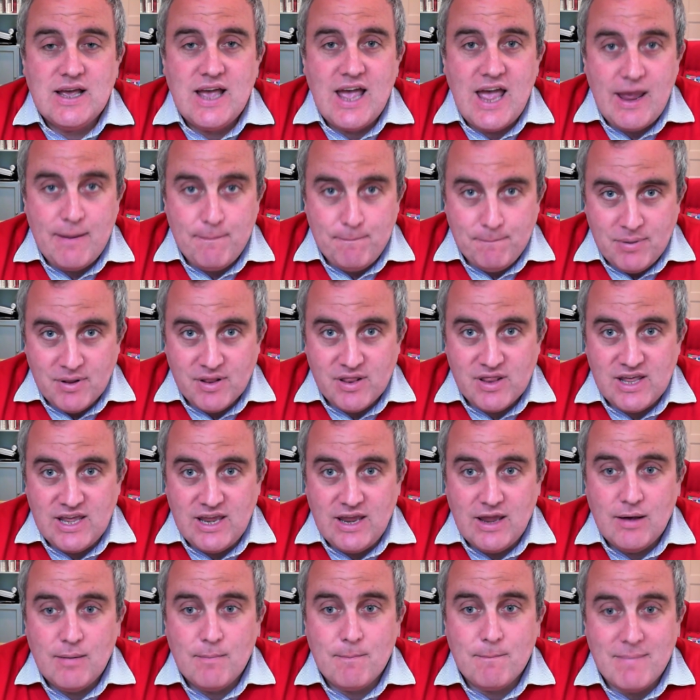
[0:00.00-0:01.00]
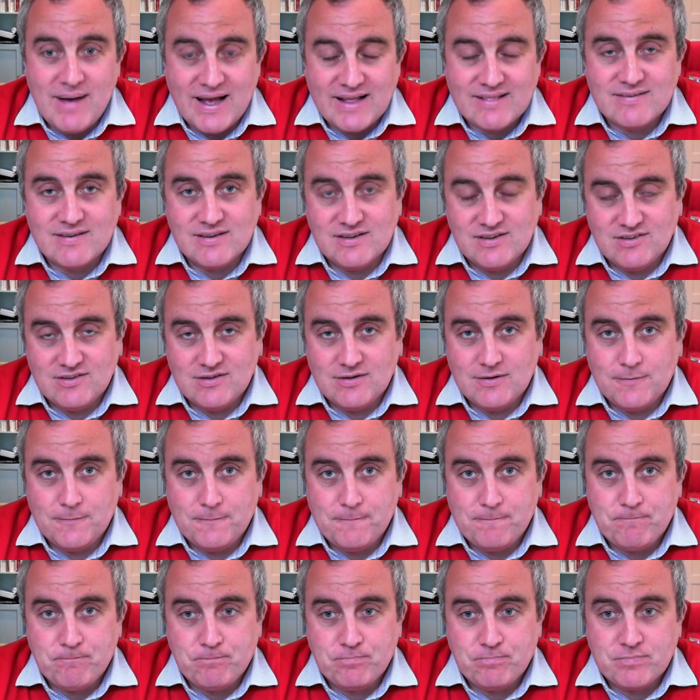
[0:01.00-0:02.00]
Empathy matters.
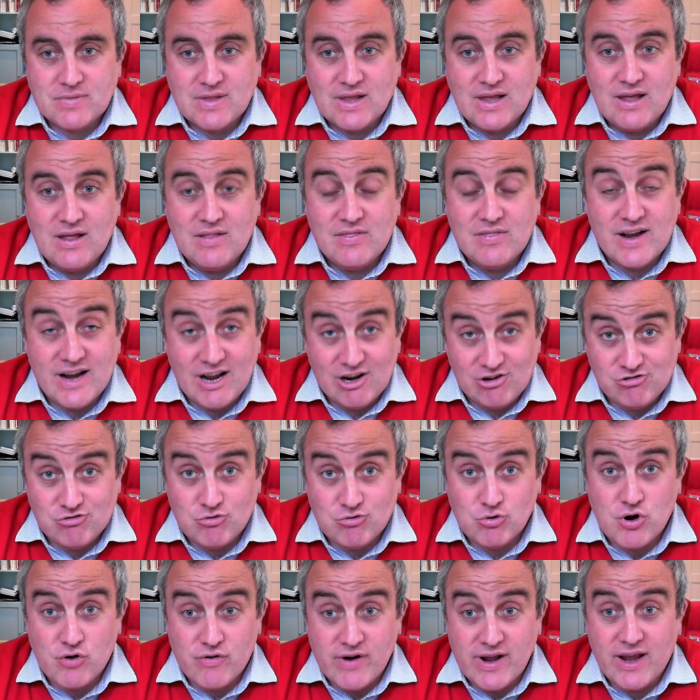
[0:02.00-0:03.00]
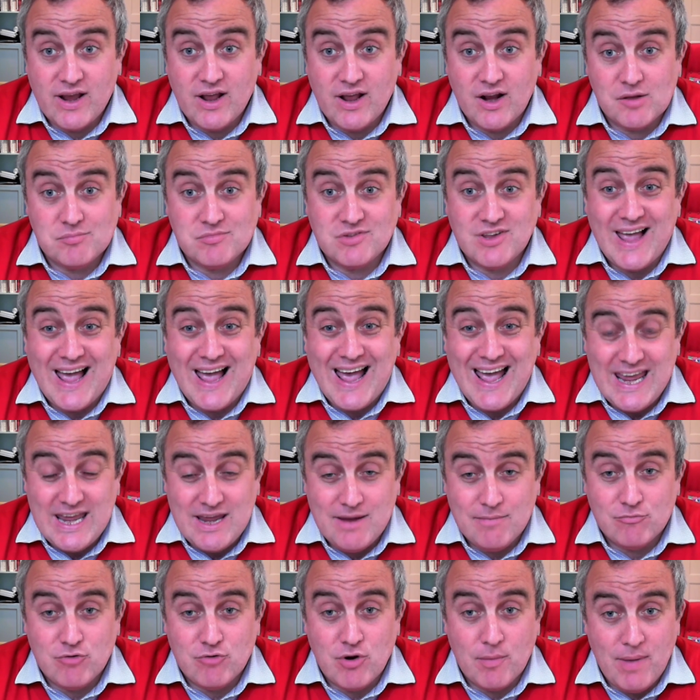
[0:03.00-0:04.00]
The national curriculum's
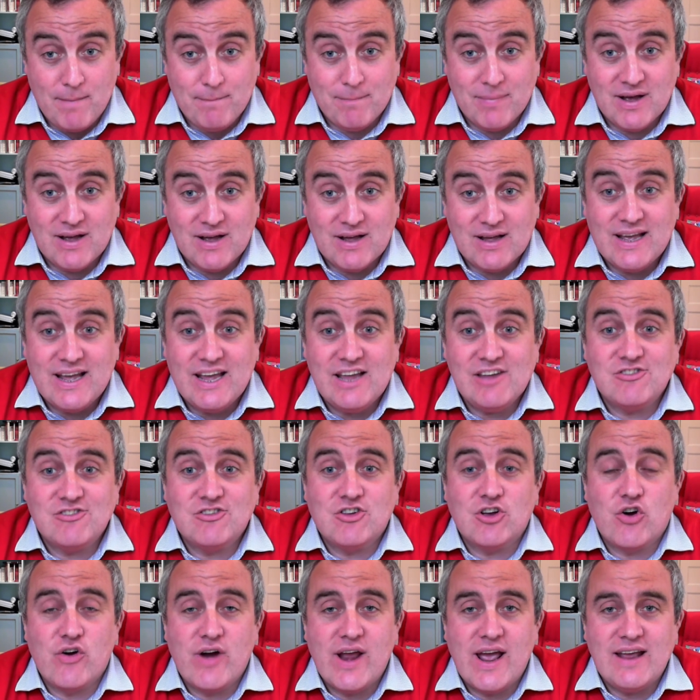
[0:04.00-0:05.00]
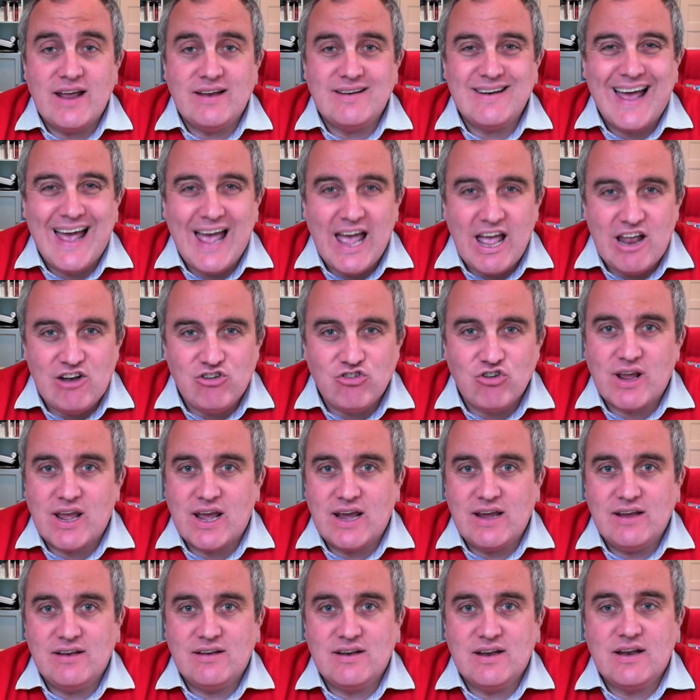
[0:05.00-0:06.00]
aim, remember, is to create
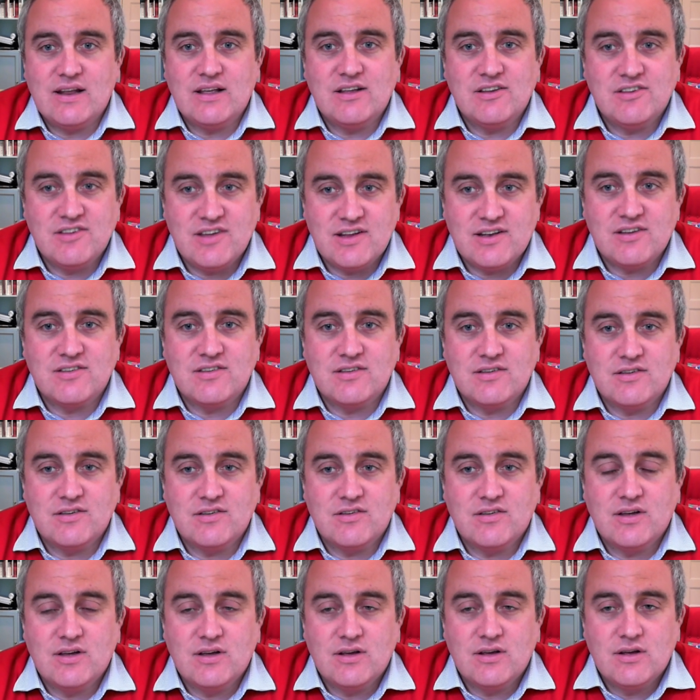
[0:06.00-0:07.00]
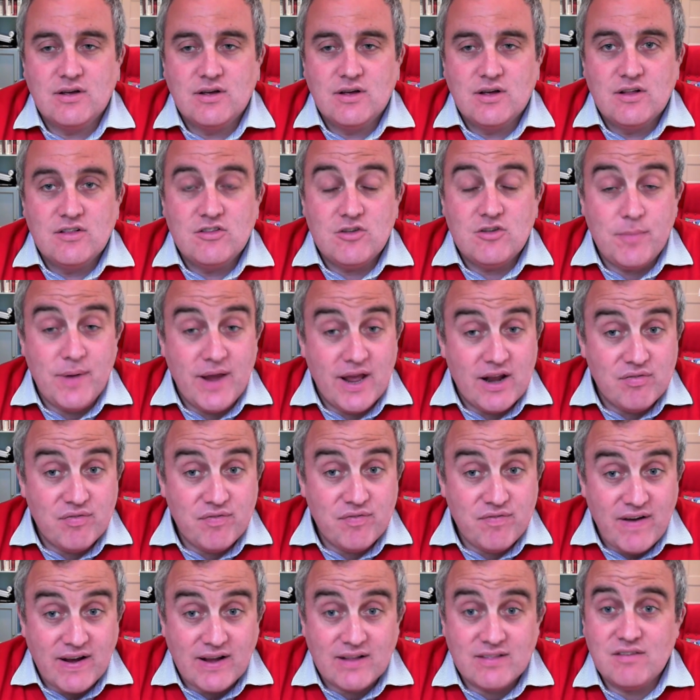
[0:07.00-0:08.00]
educated citizens. To be an
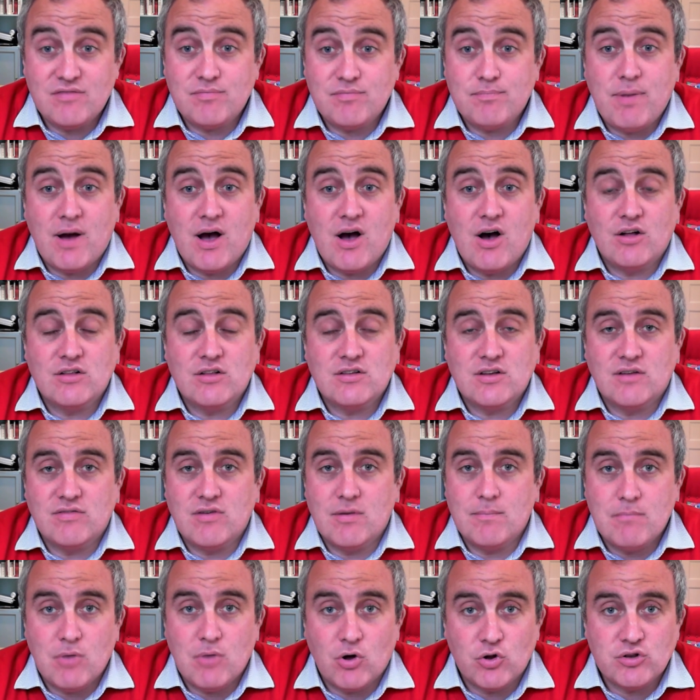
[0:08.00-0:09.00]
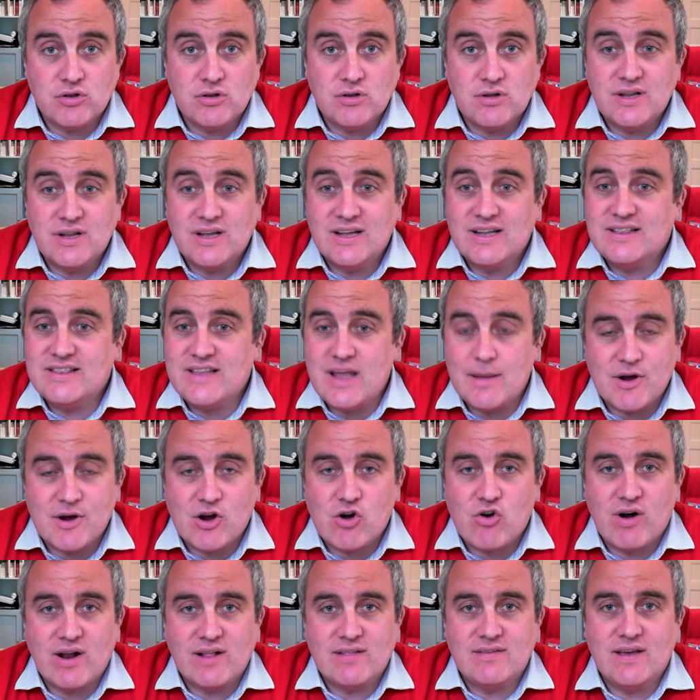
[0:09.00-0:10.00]
effective part of a modern,
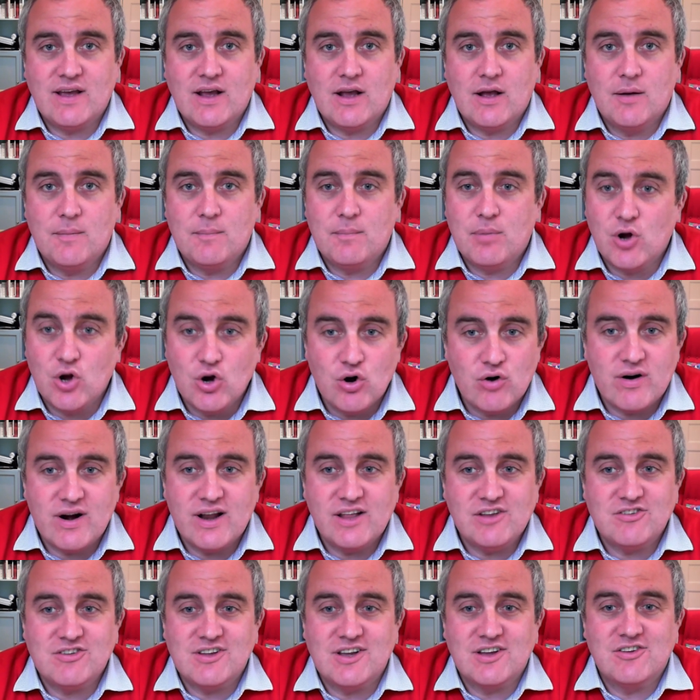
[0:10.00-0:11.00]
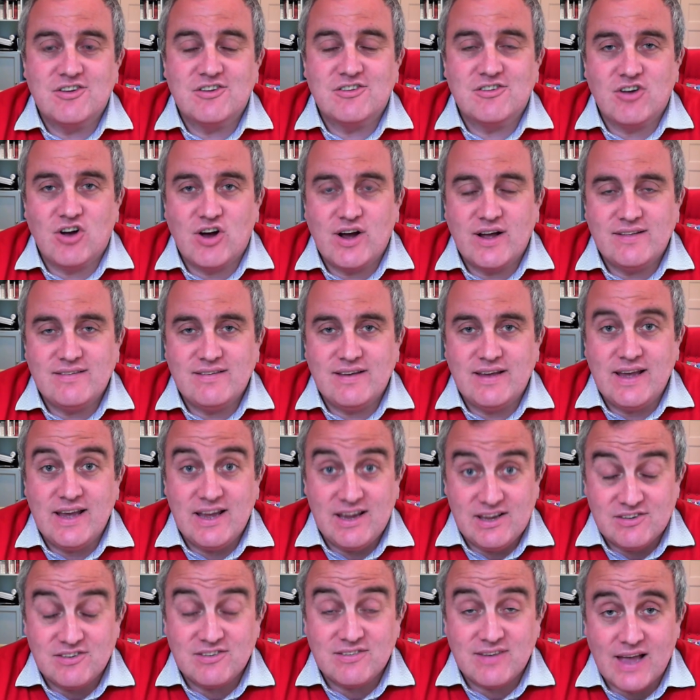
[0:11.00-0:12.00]
democratic, pluralistic society
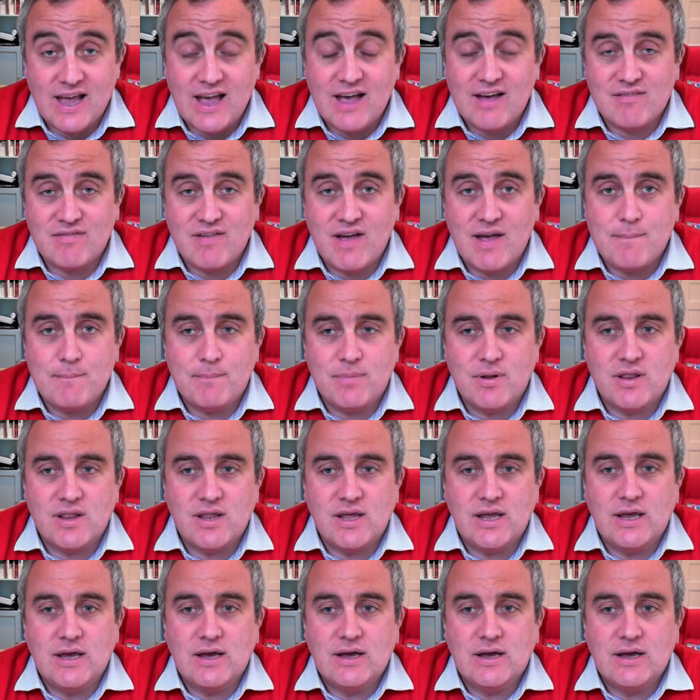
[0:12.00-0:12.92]
is to have empathy.